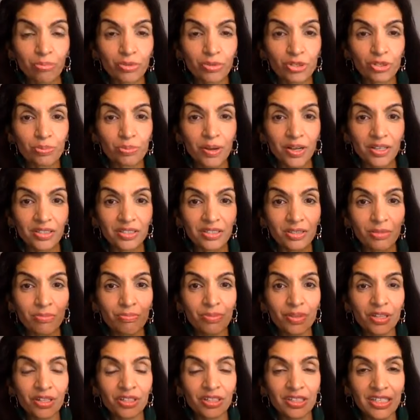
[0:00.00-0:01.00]

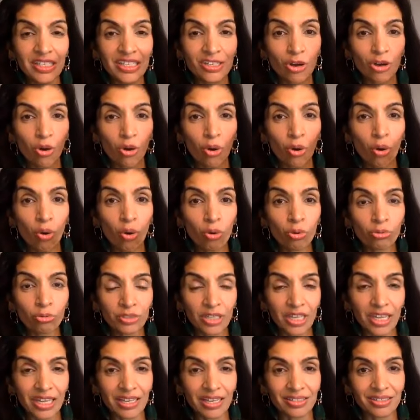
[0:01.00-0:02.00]
responsibility,
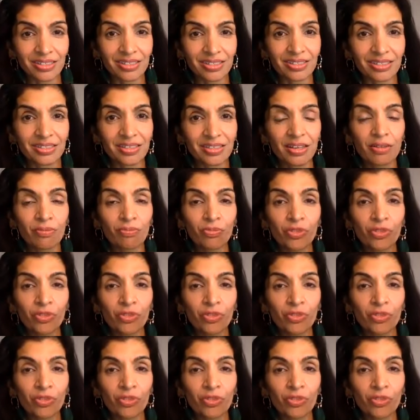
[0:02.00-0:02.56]
wholeness